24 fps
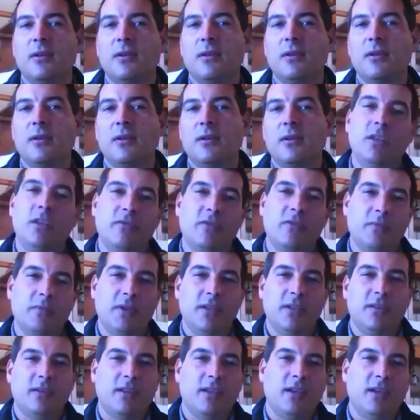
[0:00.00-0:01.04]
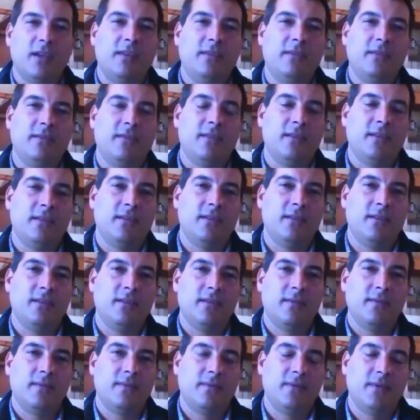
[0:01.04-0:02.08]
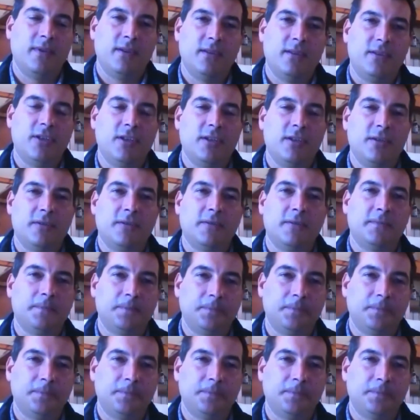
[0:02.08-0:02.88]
winter ferment, and the journal.